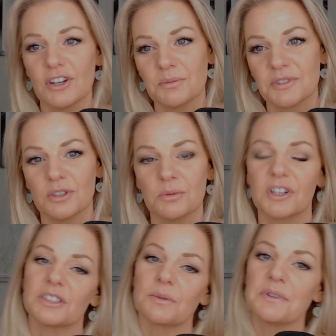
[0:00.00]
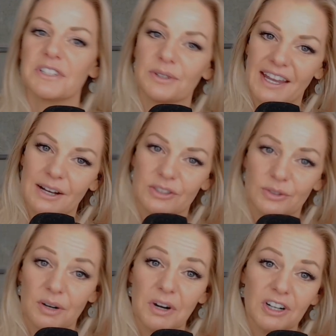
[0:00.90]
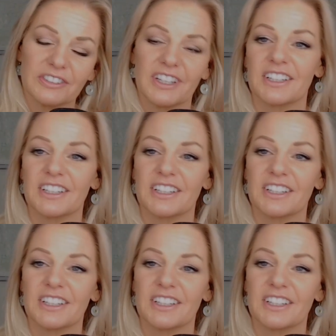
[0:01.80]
homeschool world and what we do with the outdoor world.